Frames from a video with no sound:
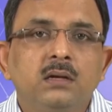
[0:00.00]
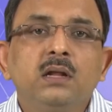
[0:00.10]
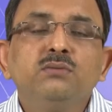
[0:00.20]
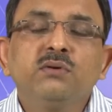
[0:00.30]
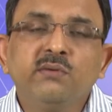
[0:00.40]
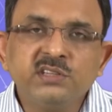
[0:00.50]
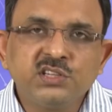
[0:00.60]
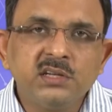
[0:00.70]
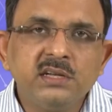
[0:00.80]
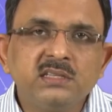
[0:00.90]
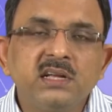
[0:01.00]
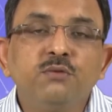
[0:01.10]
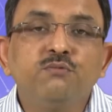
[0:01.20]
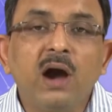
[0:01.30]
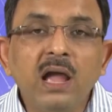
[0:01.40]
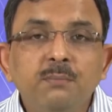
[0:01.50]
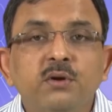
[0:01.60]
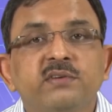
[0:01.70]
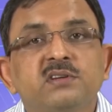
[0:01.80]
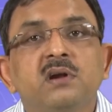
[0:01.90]
Now, the question is that why
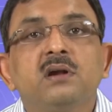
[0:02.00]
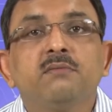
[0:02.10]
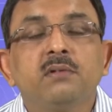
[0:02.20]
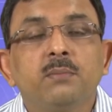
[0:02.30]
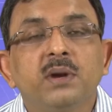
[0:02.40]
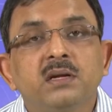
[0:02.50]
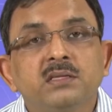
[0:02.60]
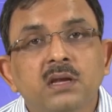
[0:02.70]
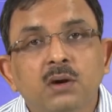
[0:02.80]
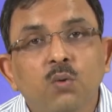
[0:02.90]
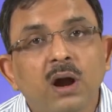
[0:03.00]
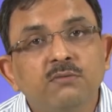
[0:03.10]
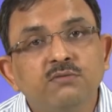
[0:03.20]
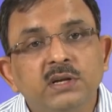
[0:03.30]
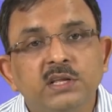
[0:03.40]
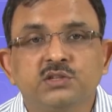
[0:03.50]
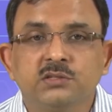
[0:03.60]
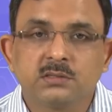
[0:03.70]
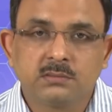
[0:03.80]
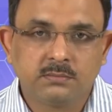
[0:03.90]
professional development is required for
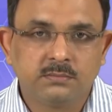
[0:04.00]
teachers?